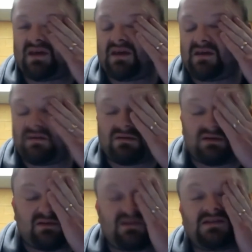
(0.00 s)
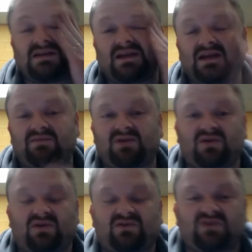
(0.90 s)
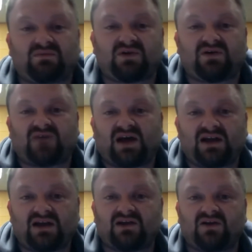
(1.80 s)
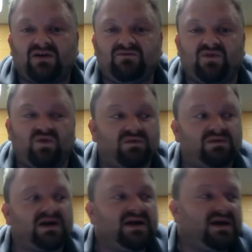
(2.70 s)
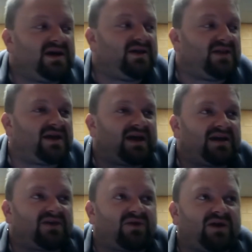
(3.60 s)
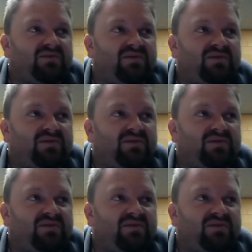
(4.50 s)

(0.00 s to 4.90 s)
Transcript: they essentially came across some kind of alien life form that had a crab.